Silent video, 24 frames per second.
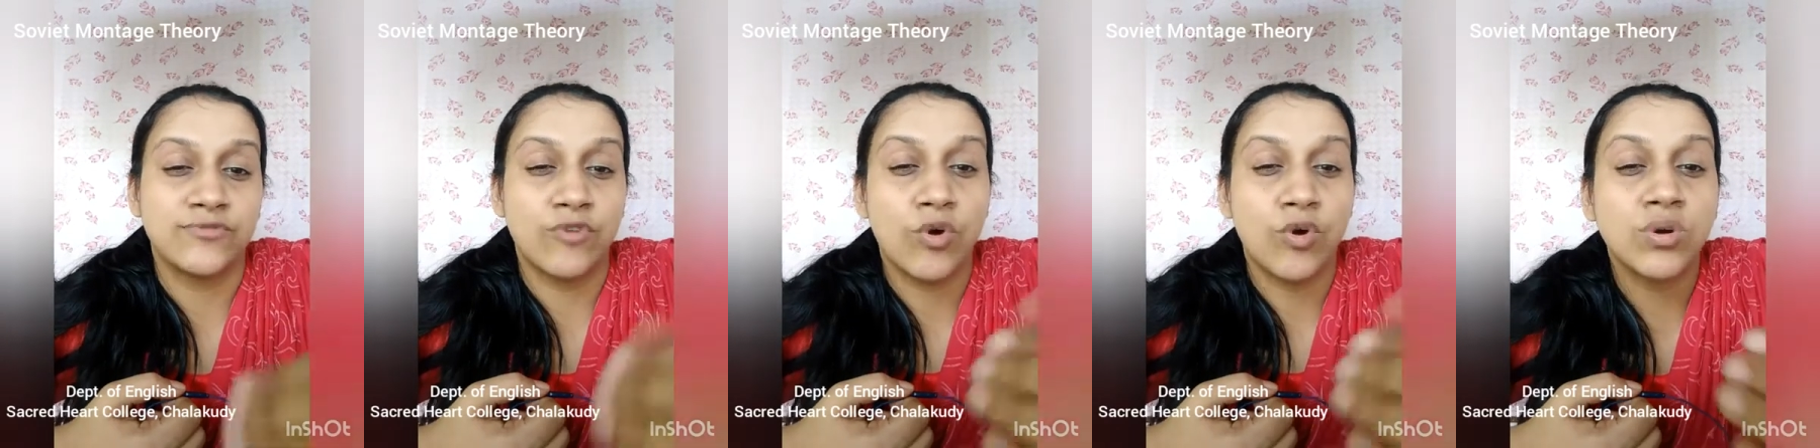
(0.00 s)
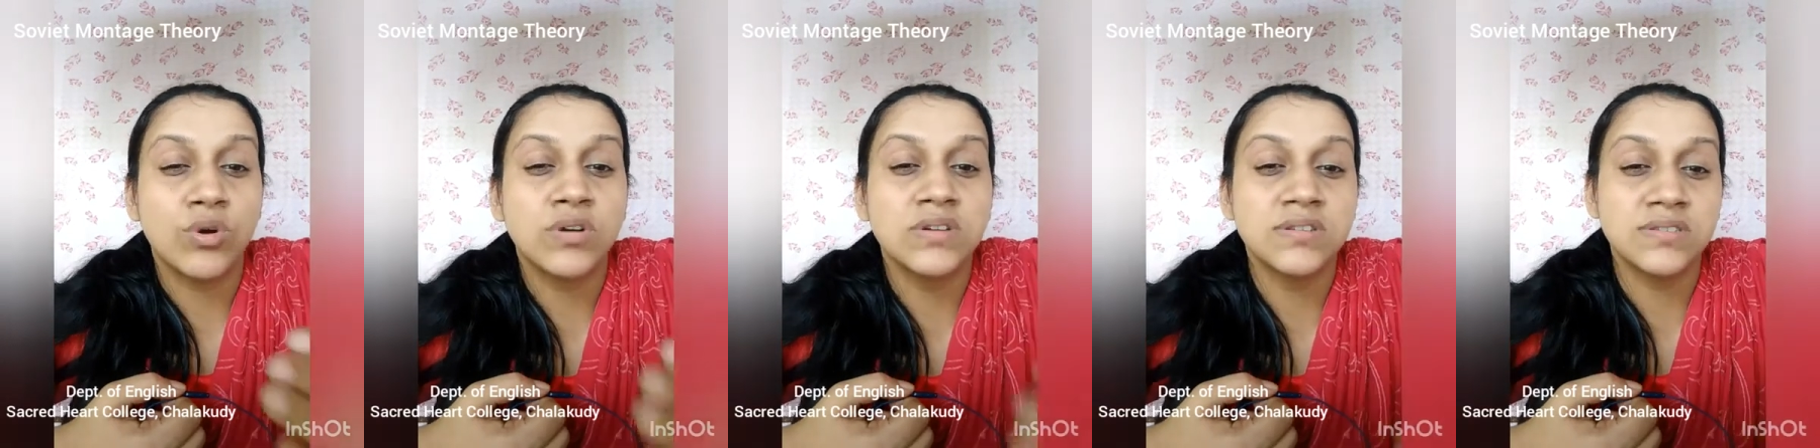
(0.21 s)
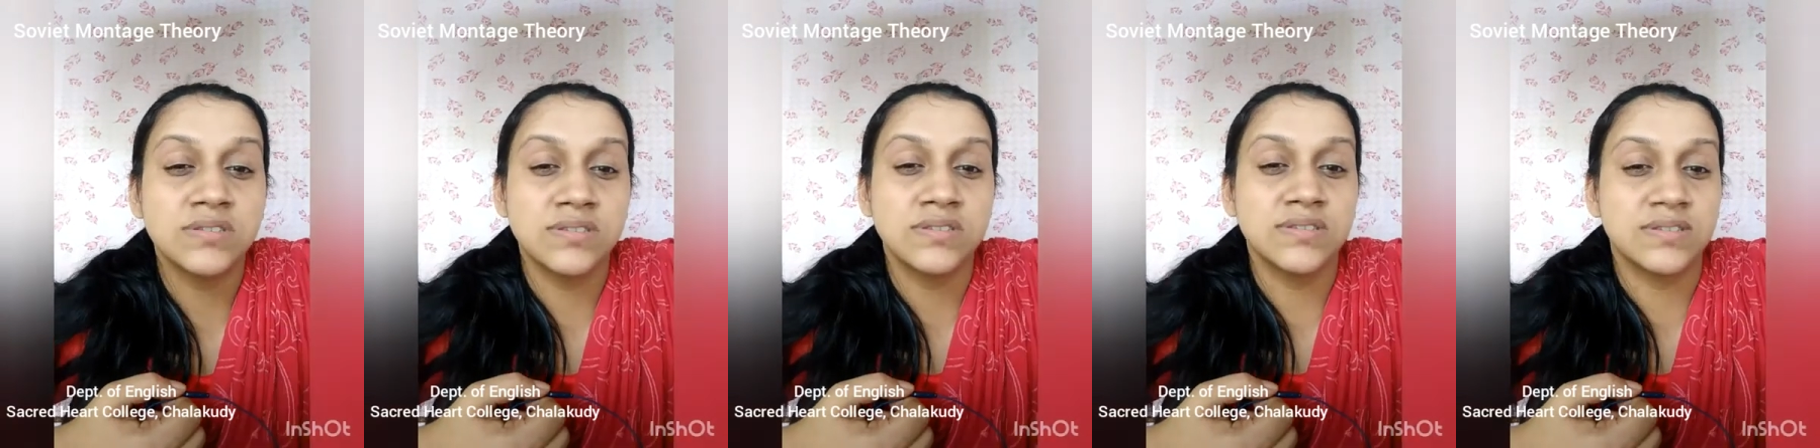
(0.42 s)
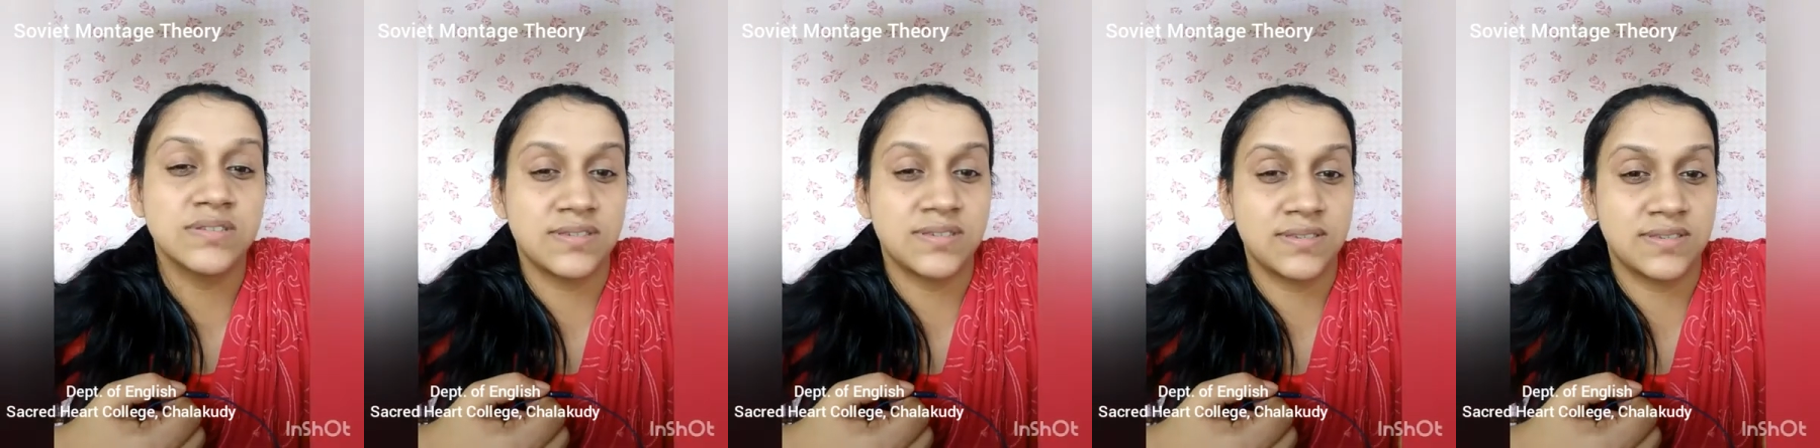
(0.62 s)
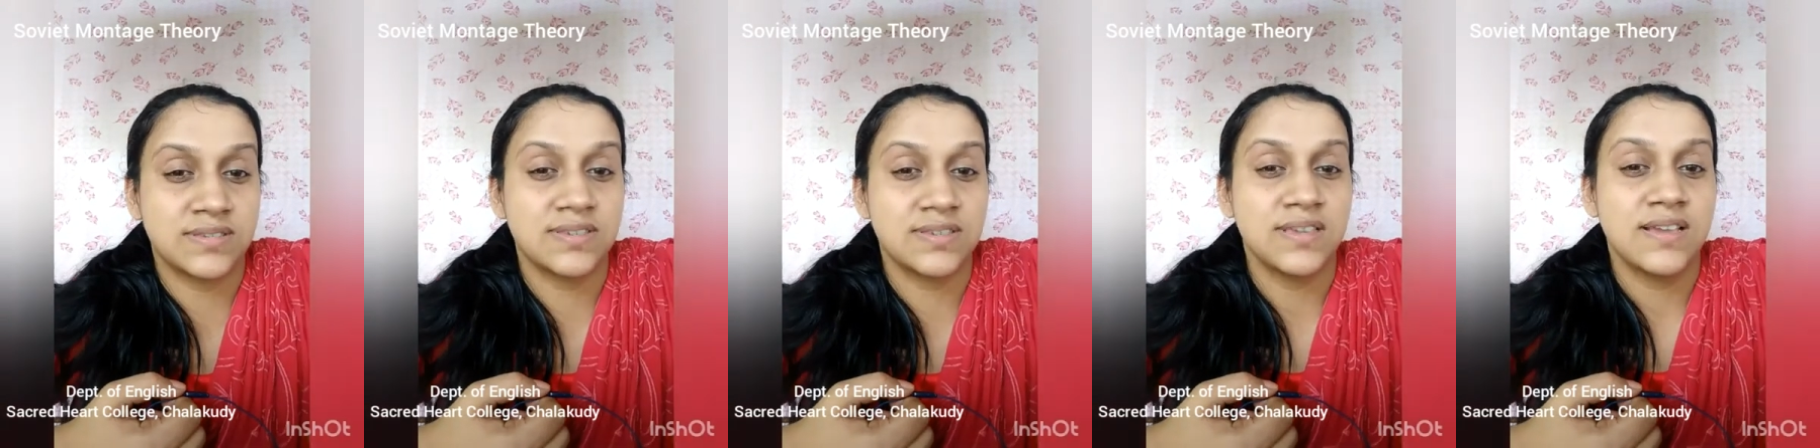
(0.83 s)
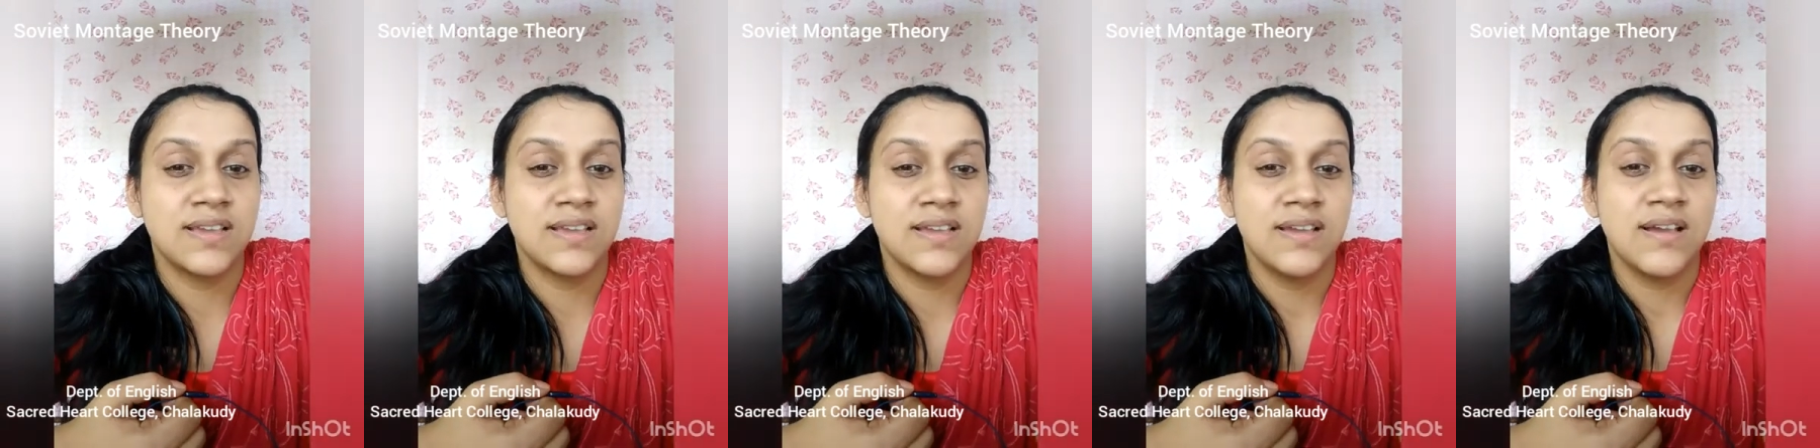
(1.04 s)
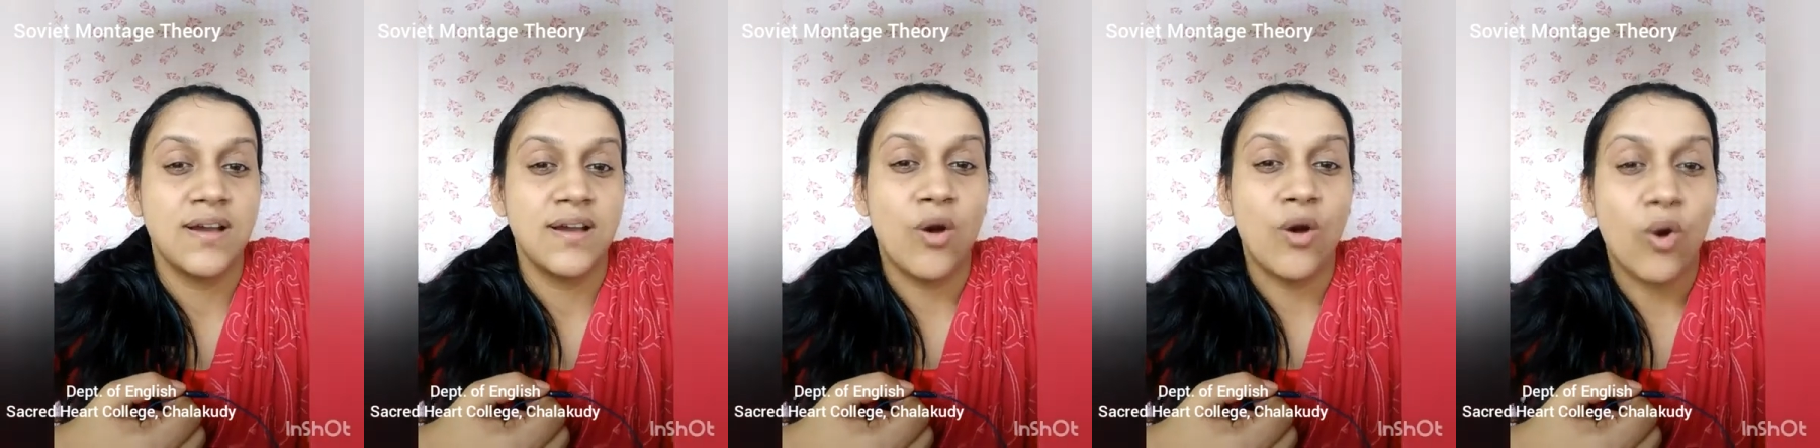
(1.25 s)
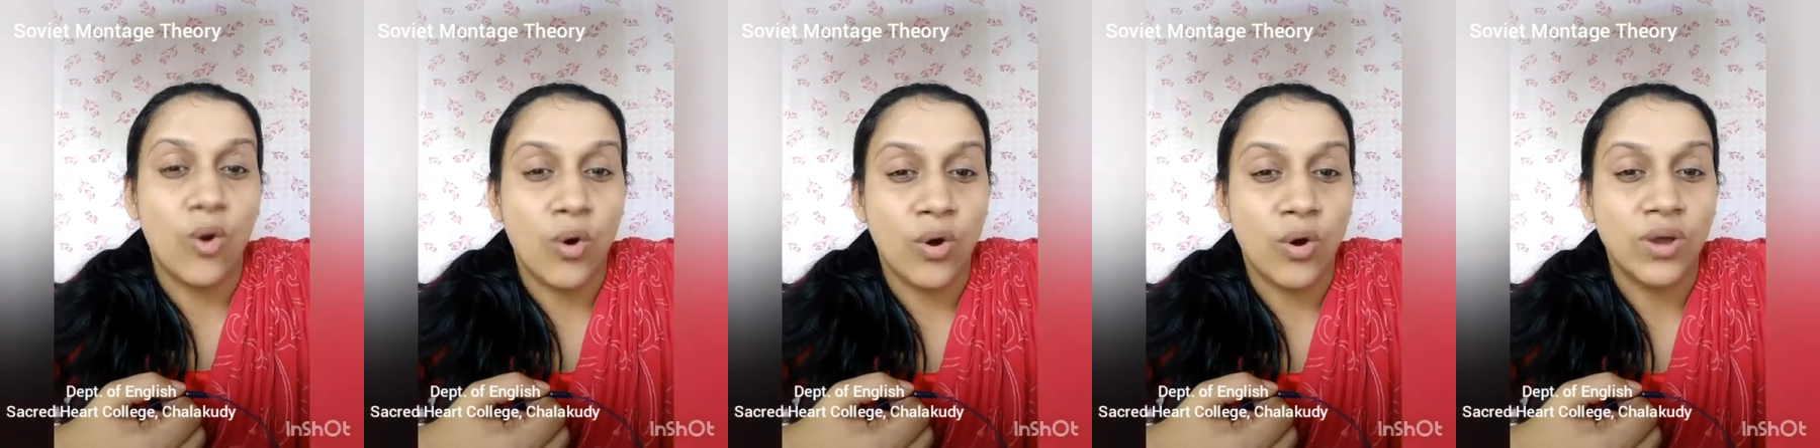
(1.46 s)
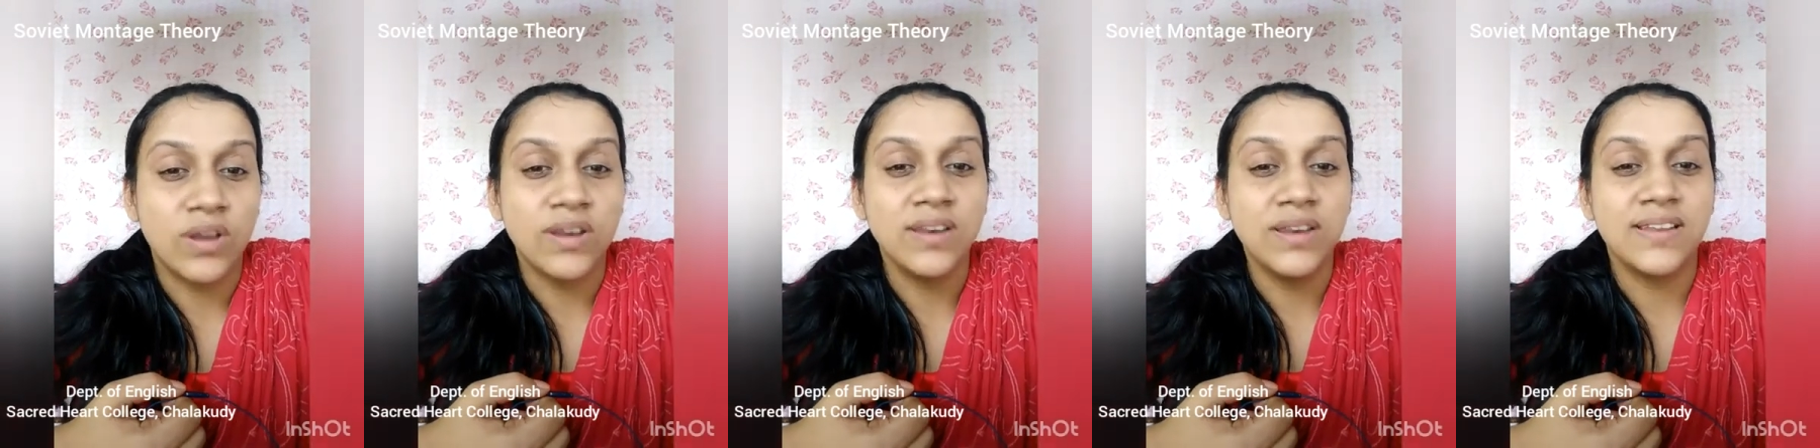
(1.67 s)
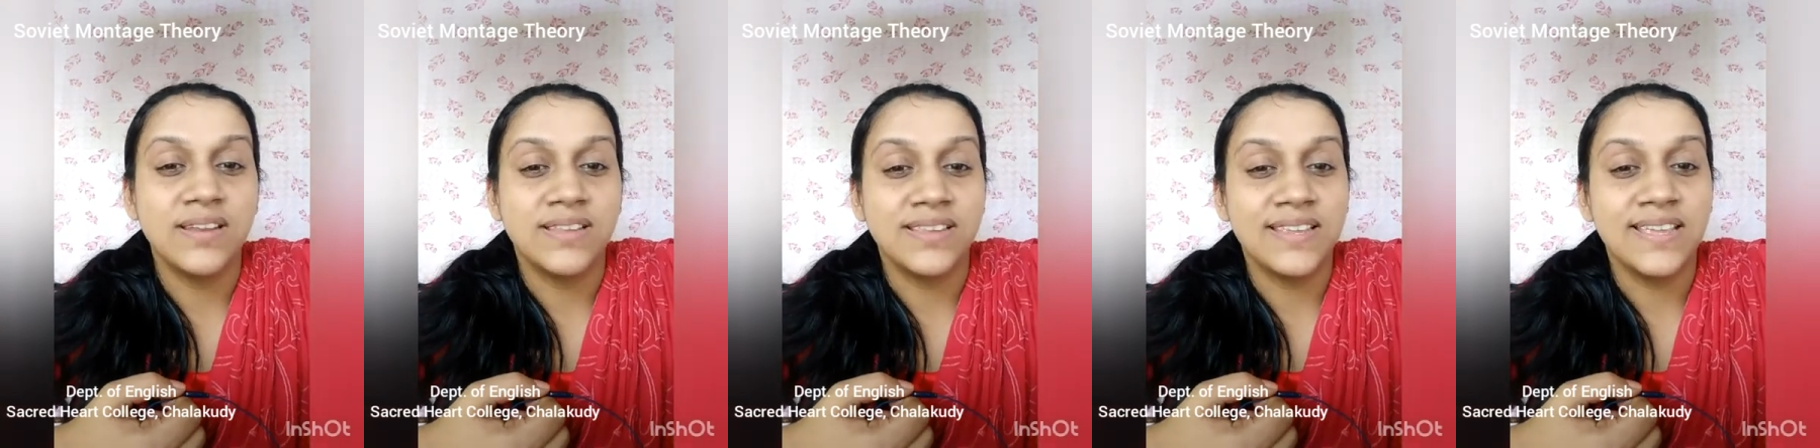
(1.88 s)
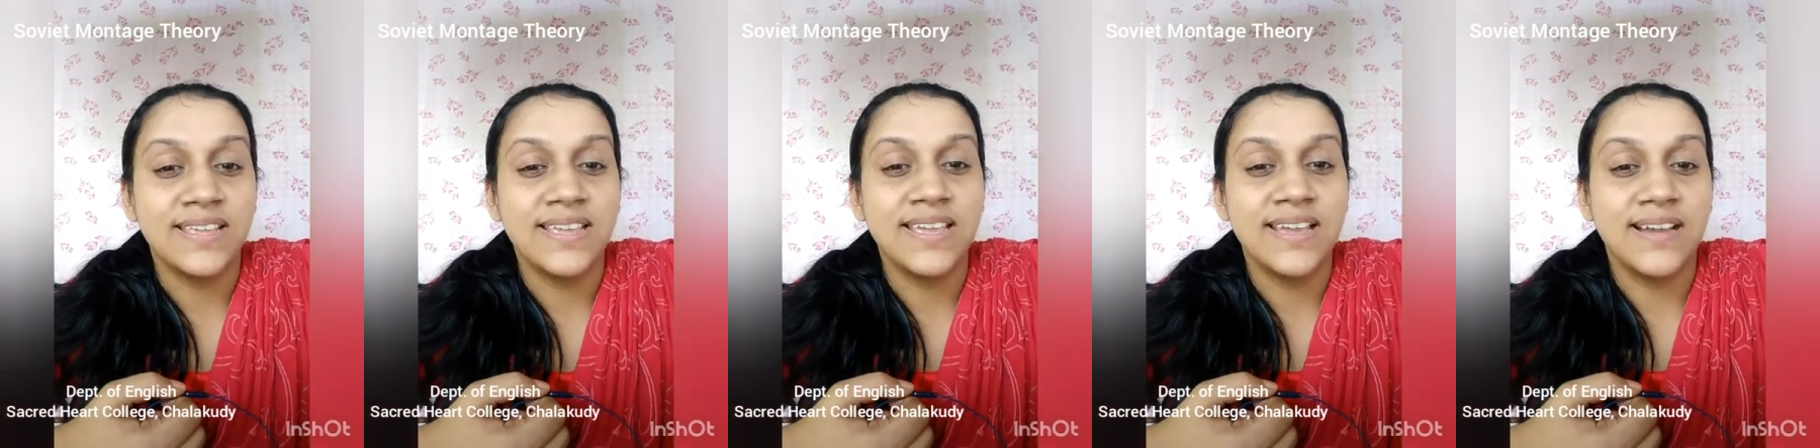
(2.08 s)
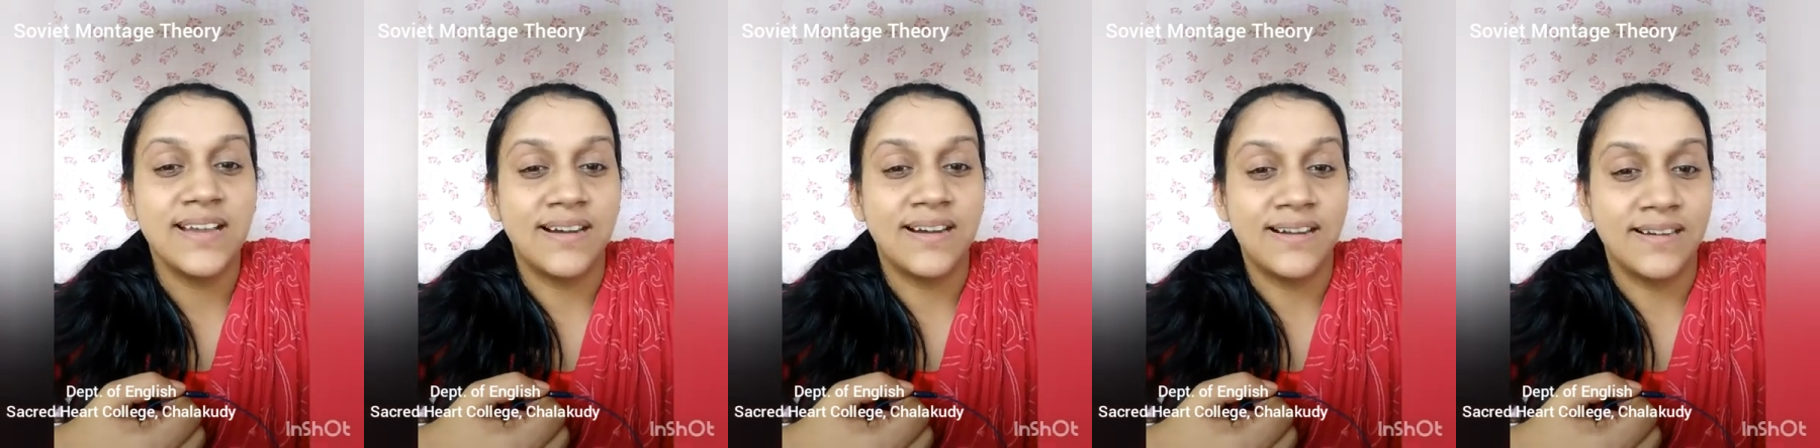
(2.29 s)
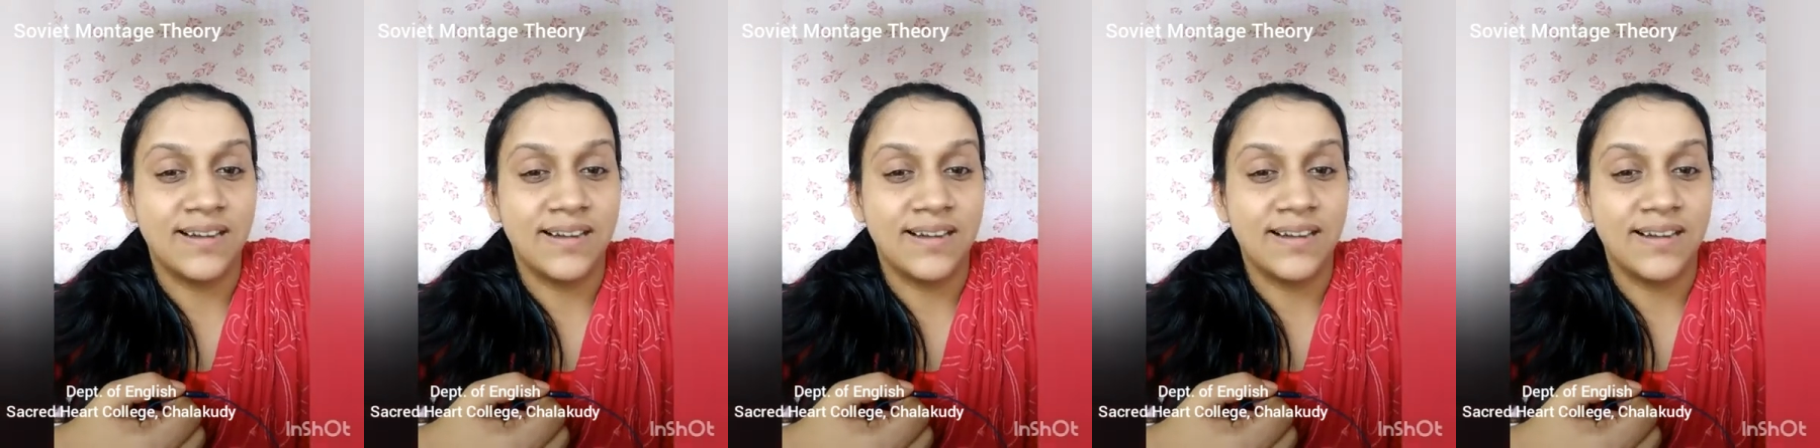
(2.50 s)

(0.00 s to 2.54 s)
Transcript: focuses on the